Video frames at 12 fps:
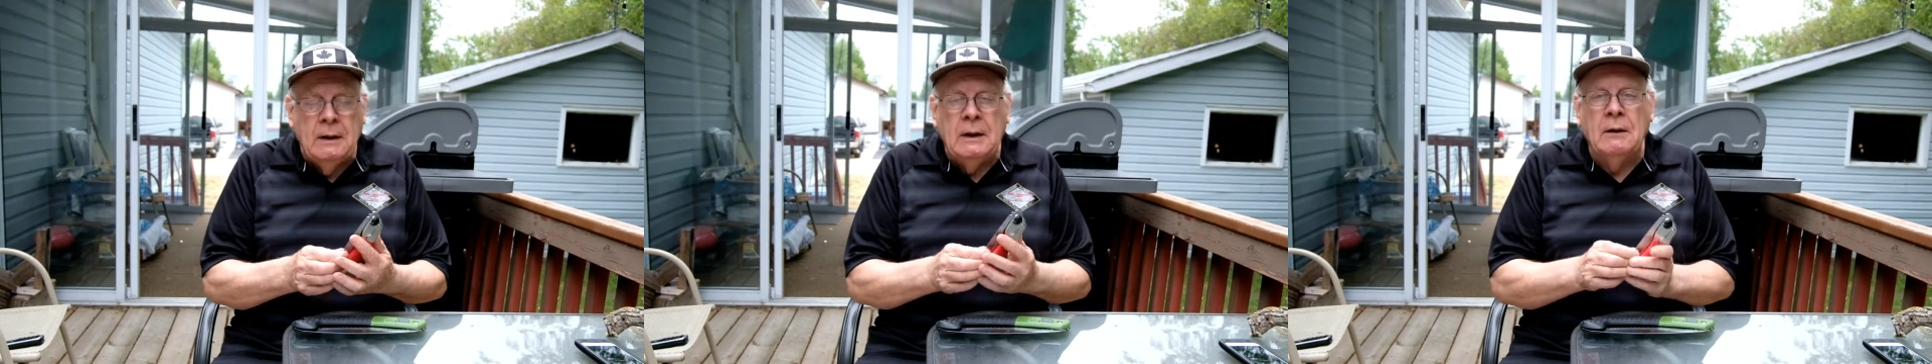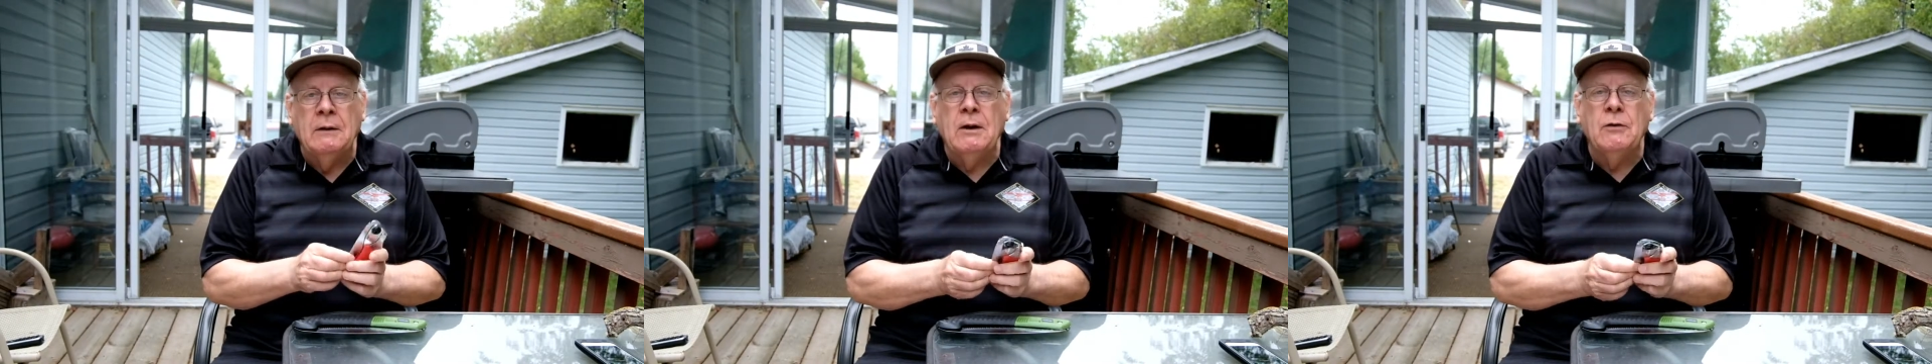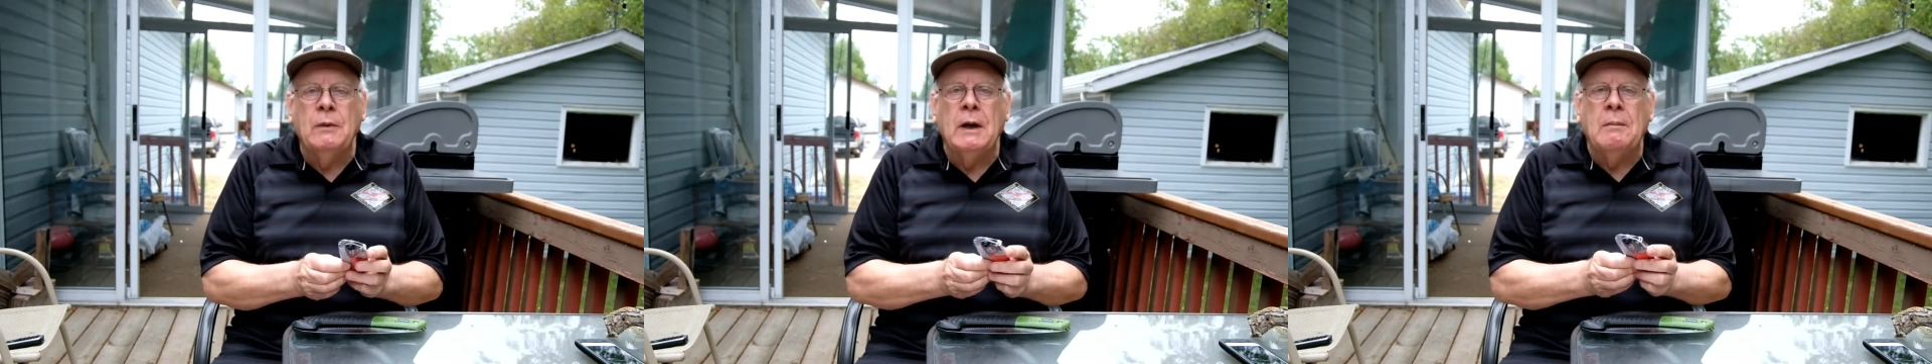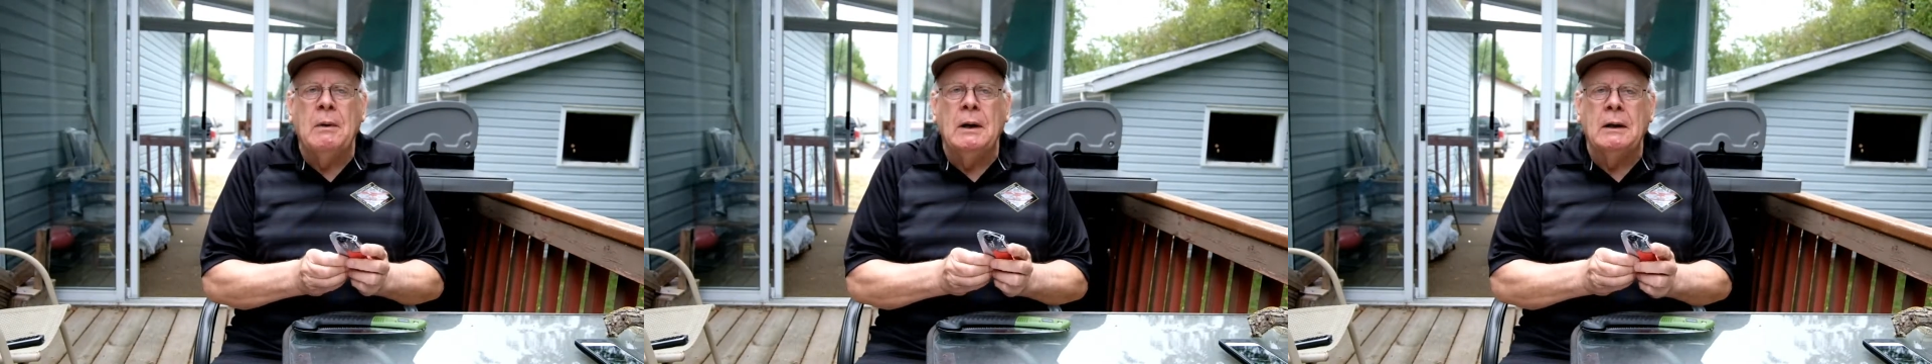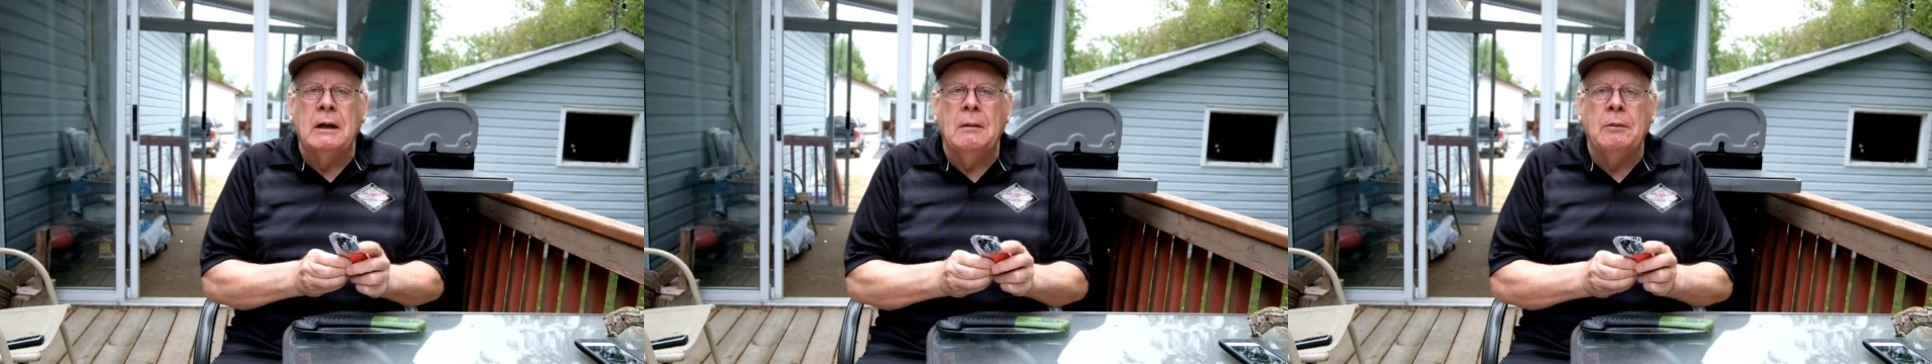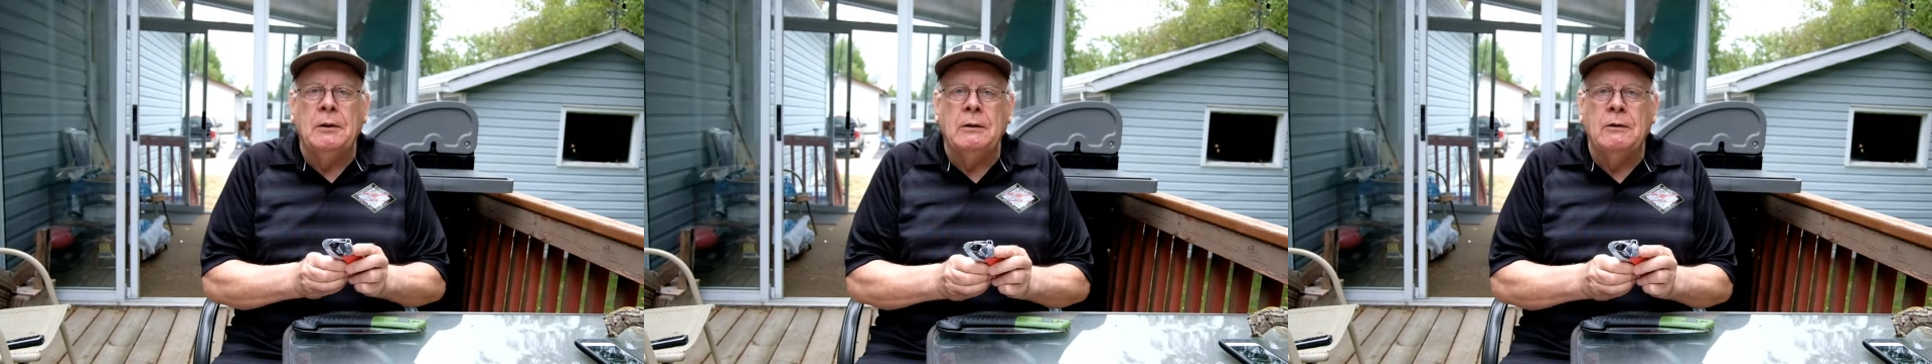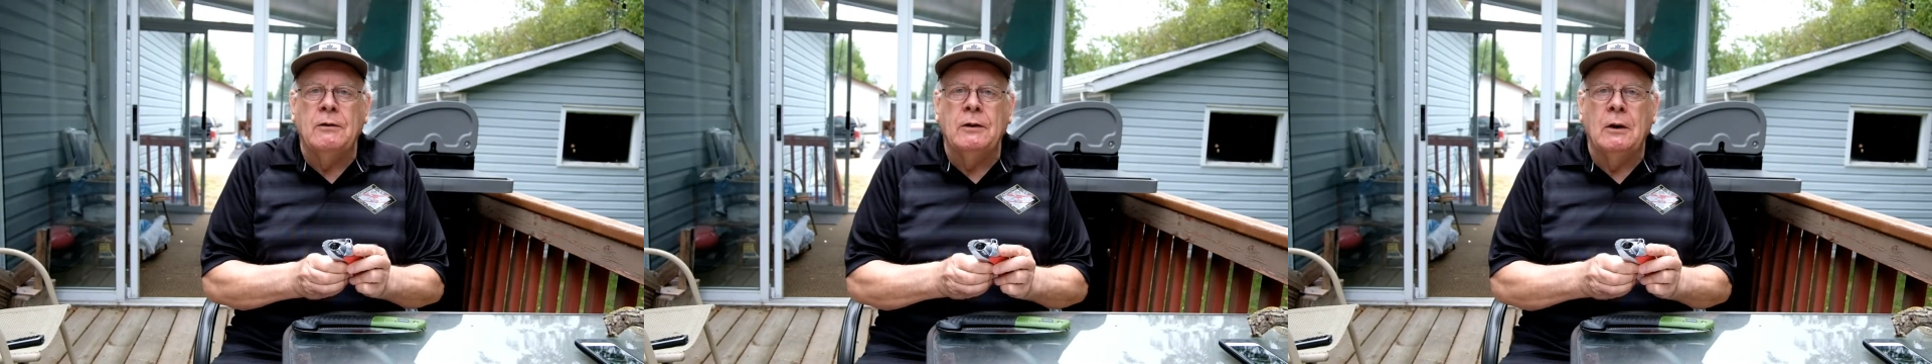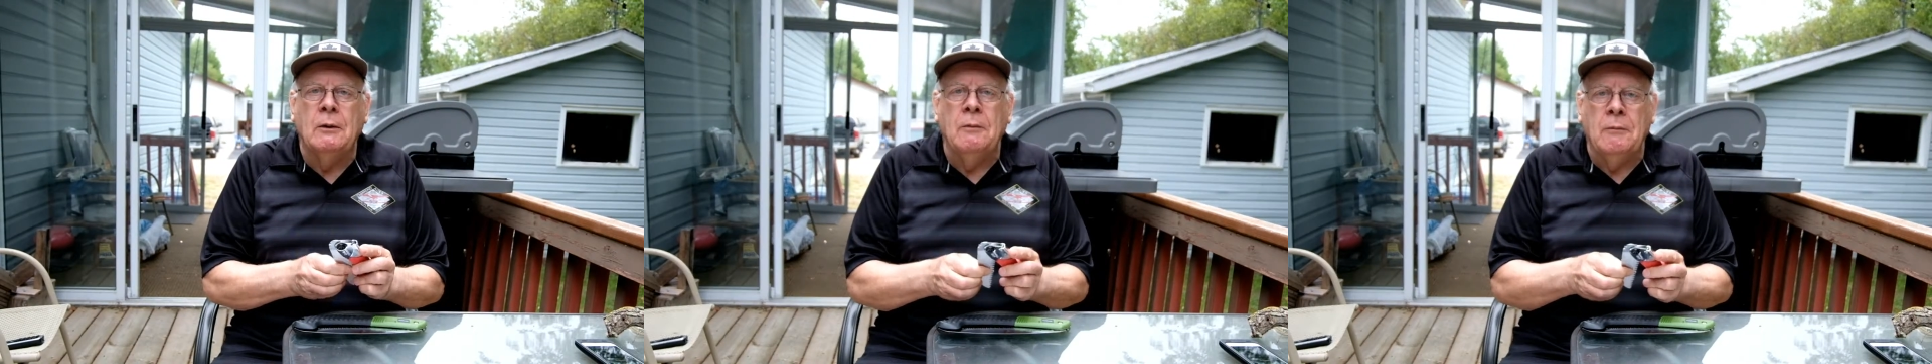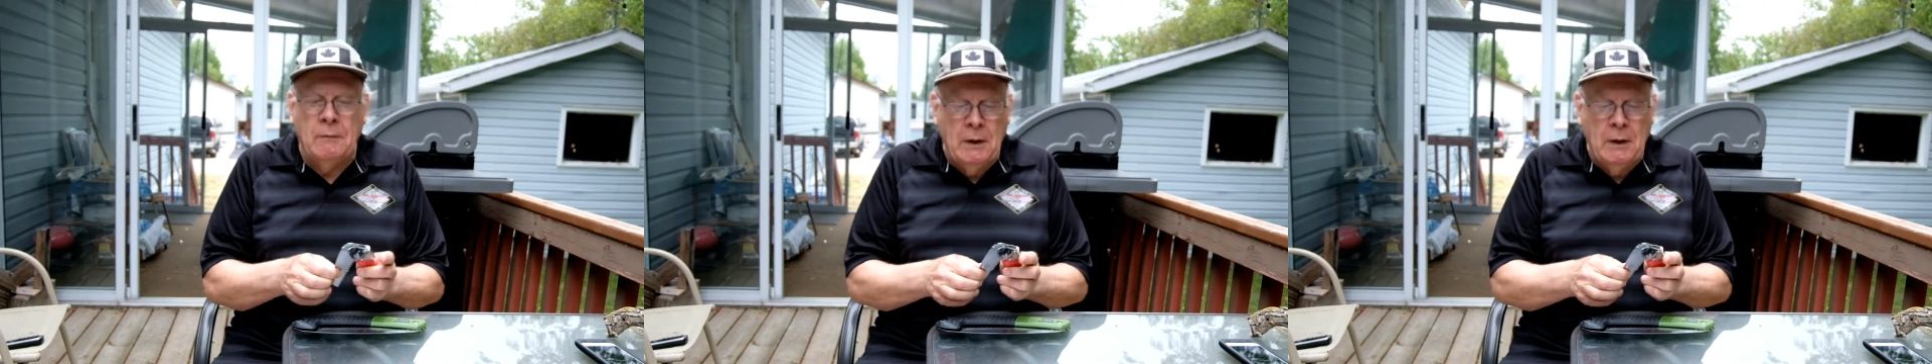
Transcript: Now this one I bought a couple of years ago.